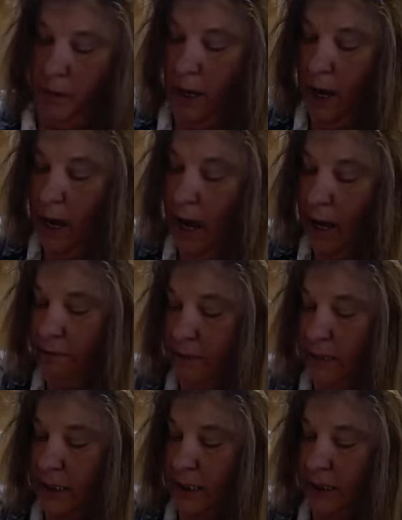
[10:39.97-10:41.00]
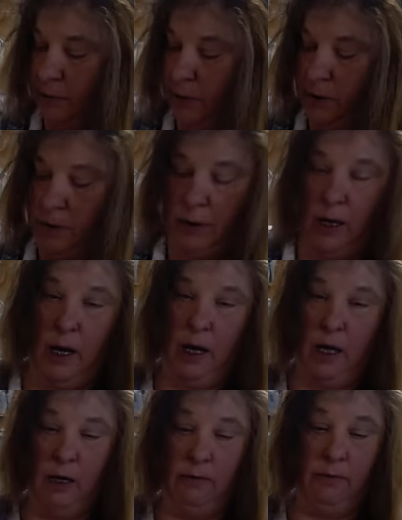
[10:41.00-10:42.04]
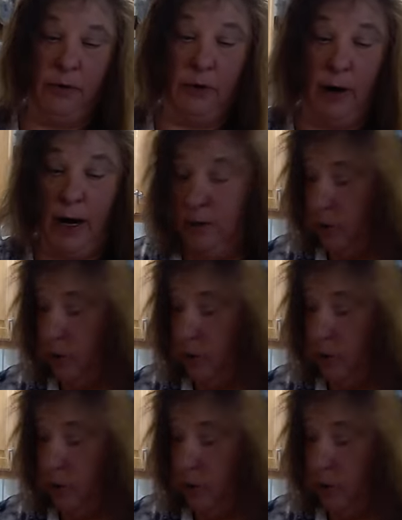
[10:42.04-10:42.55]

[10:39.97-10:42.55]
a half a teaspoon of the ground